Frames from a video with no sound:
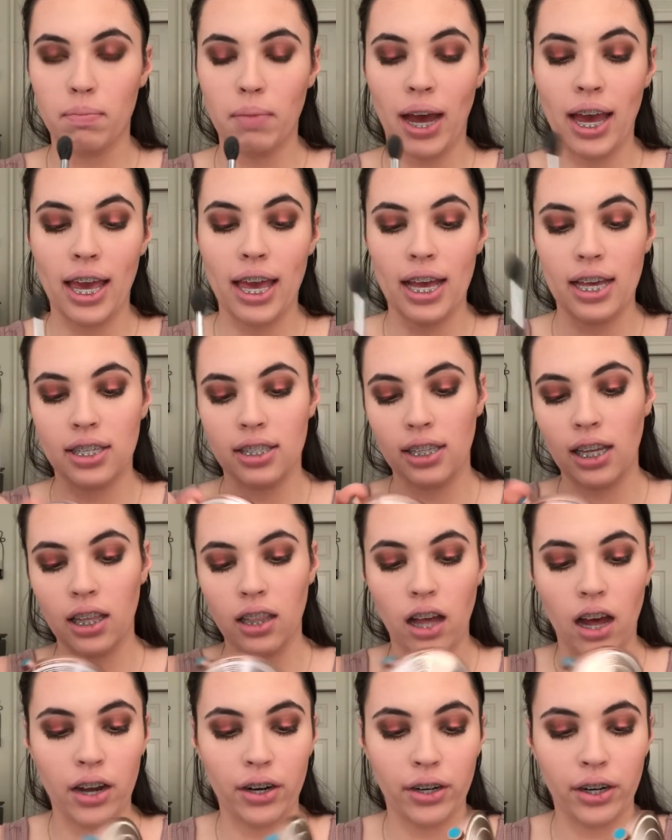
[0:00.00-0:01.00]
my Estee
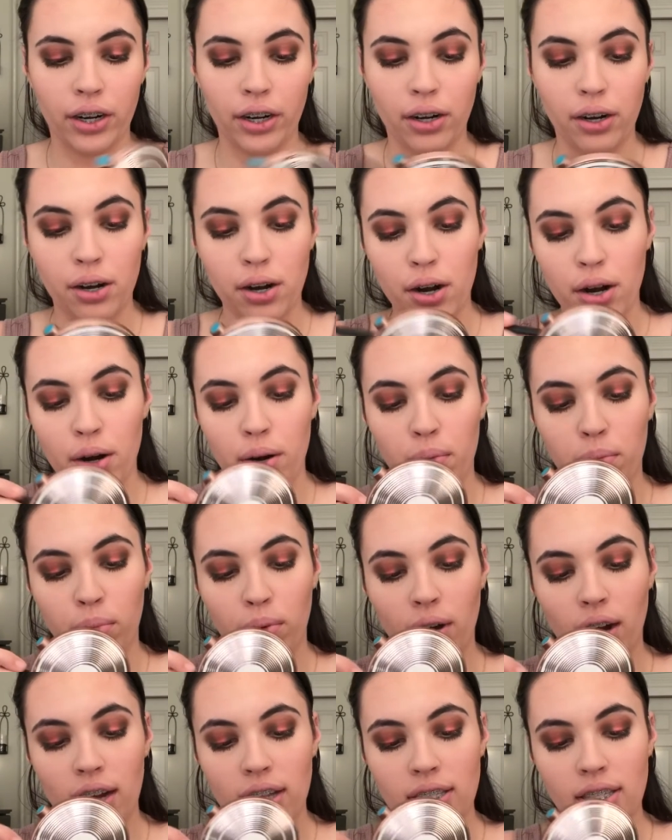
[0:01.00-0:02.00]
Lauder
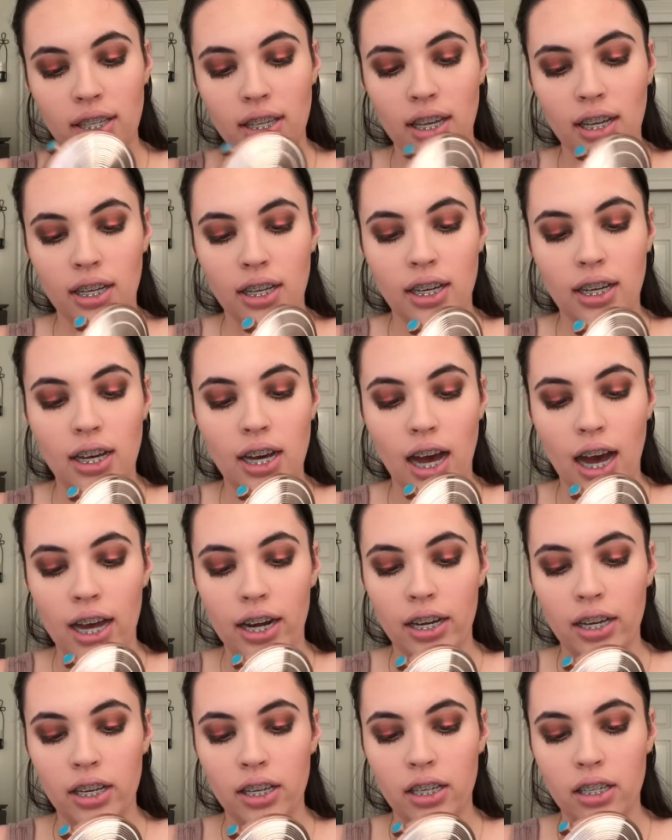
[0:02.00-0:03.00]
Bronze
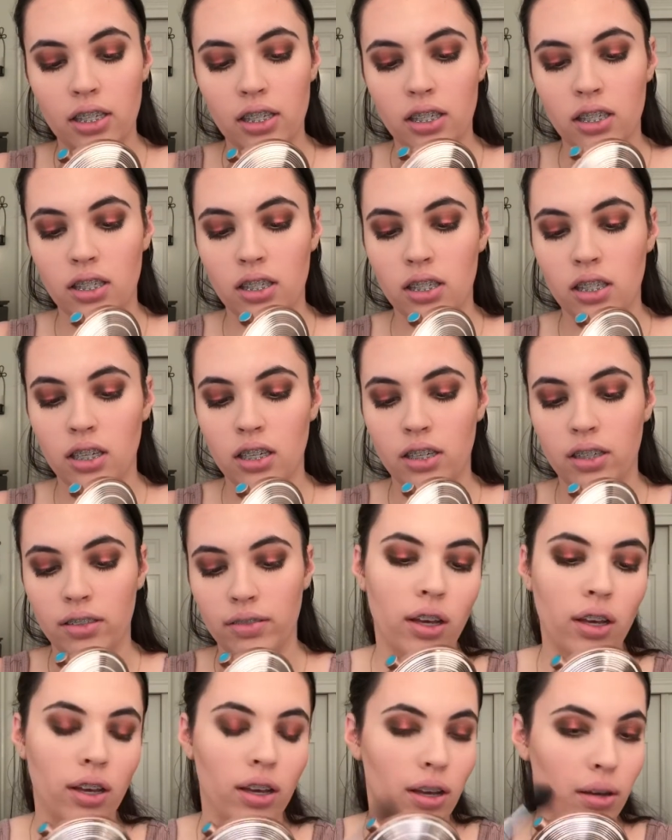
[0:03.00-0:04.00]
Goddess.
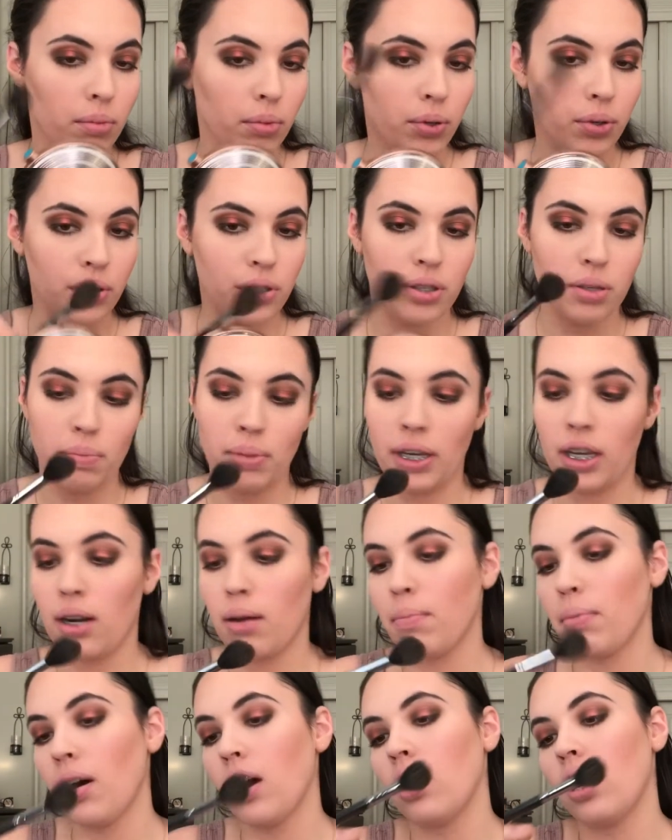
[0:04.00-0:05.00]
I'm going to pick it
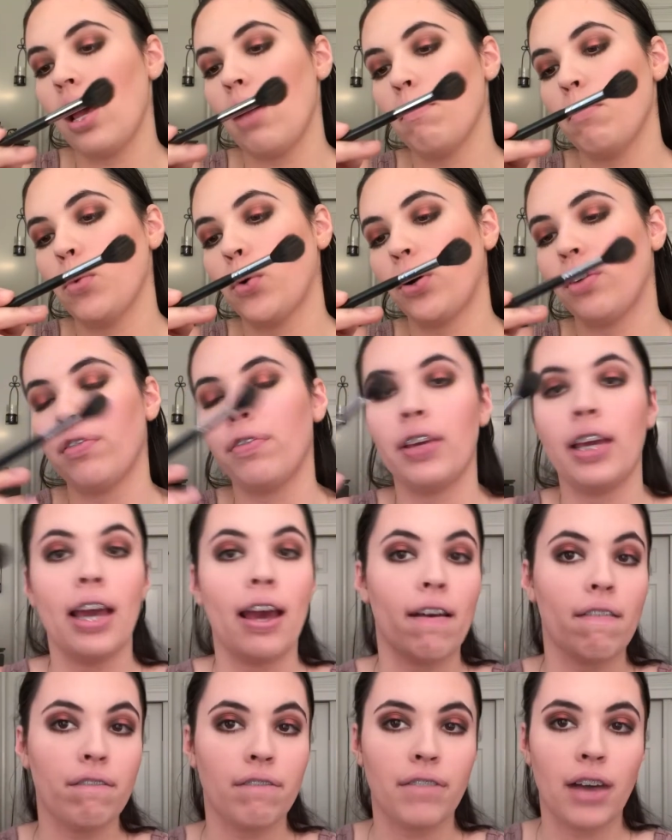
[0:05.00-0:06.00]
up on a Morphe
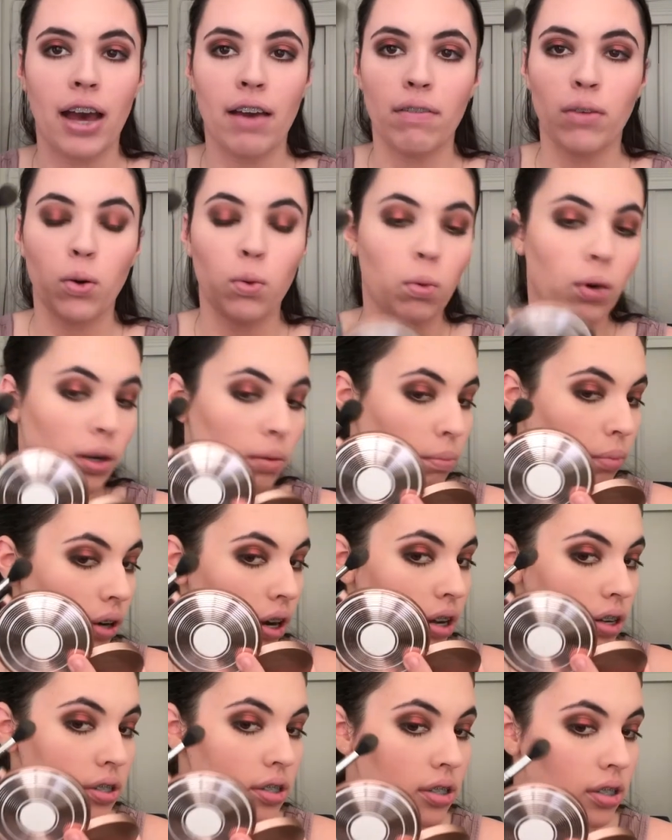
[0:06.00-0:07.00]
M501
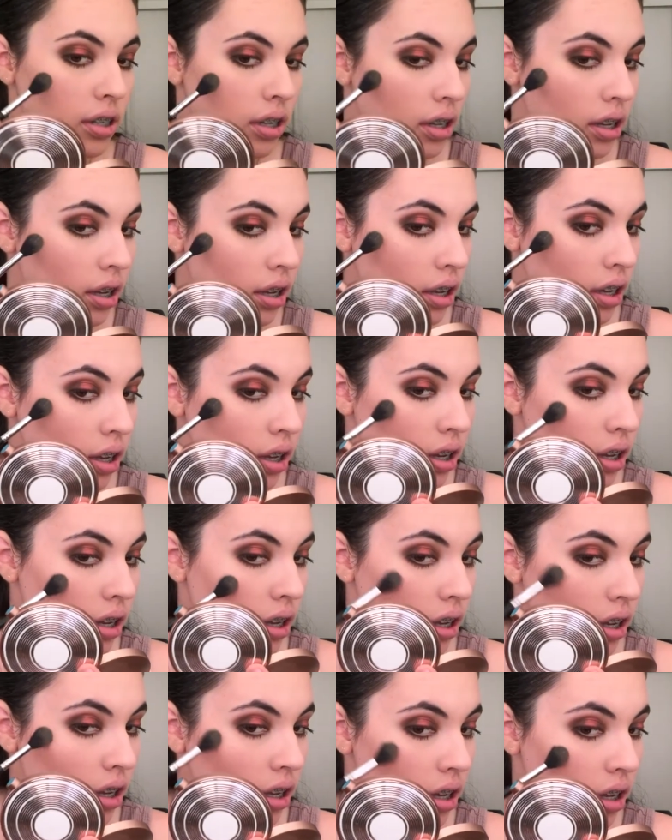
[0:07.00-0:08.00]
brush.
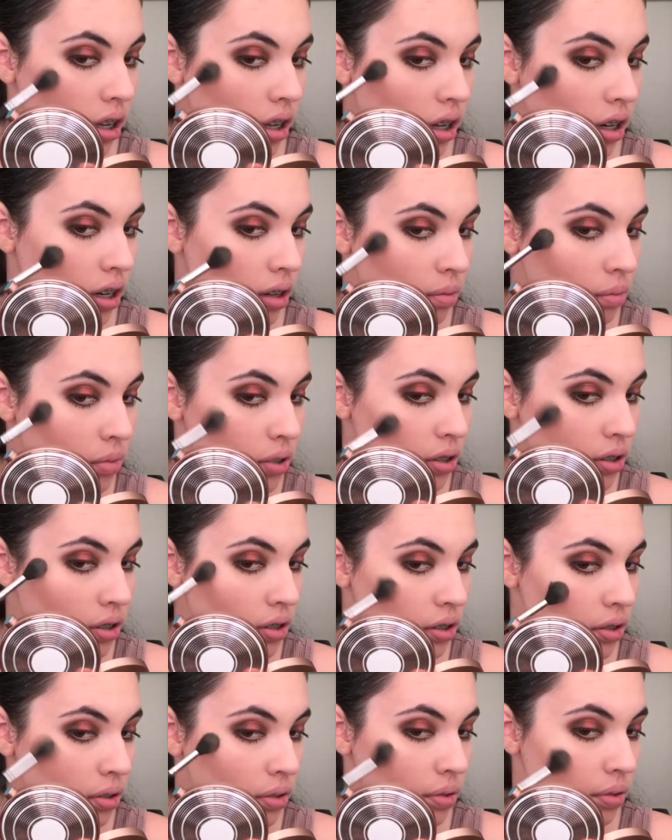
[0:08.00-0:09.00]
And I'm
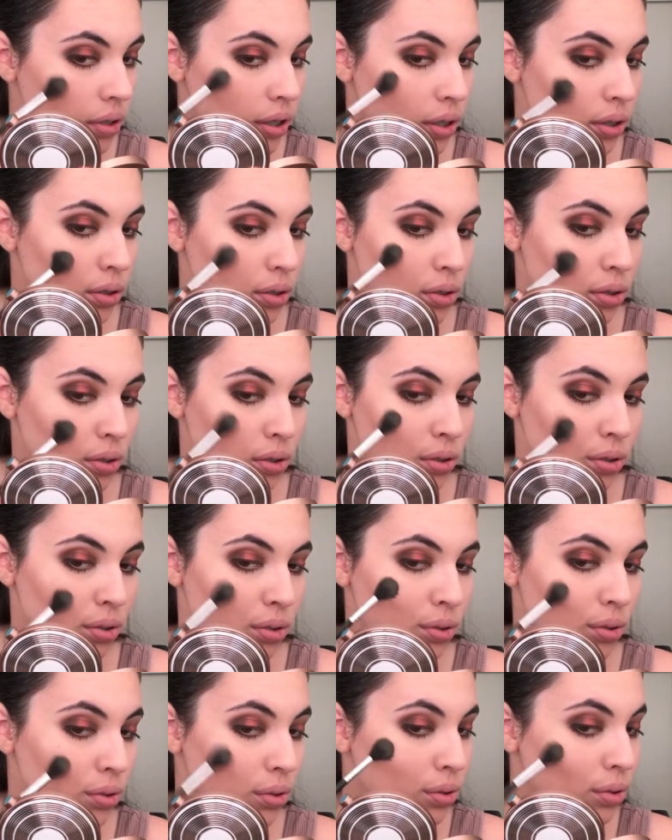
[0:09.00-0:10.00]
just going
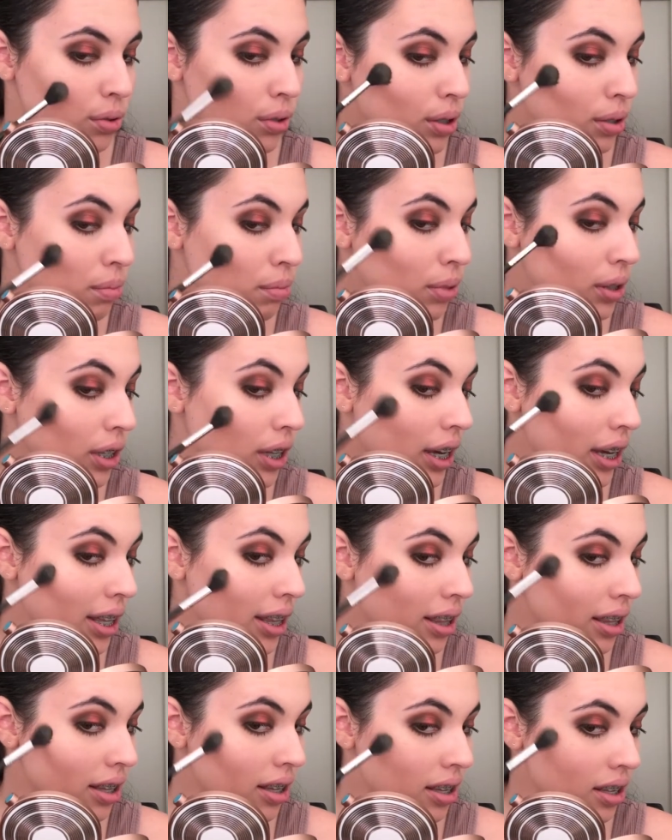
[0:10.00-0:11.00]
to apply
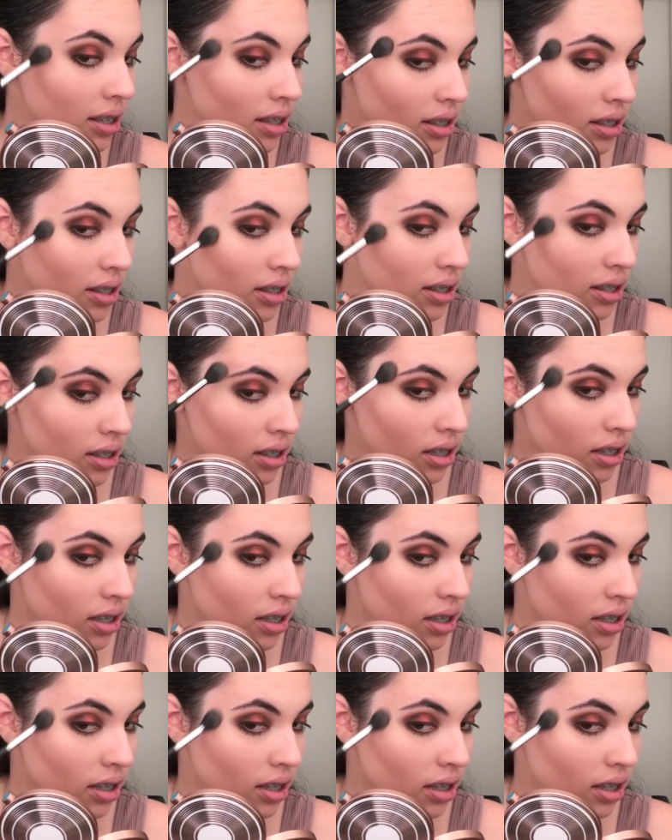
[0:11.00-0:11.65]
this